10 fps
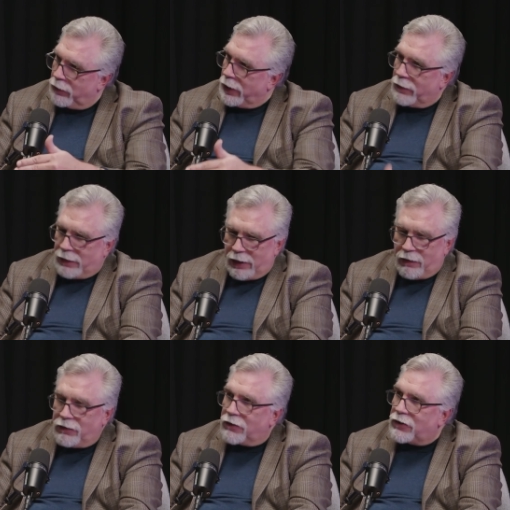they
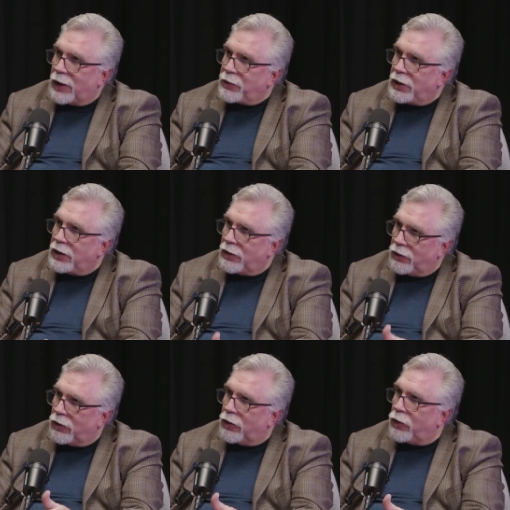just accepted it,
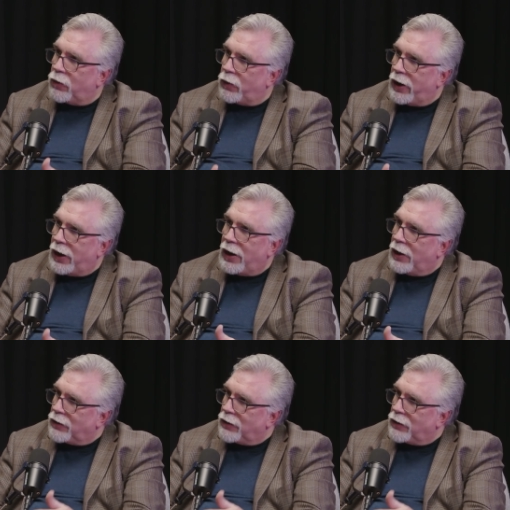they're on their way,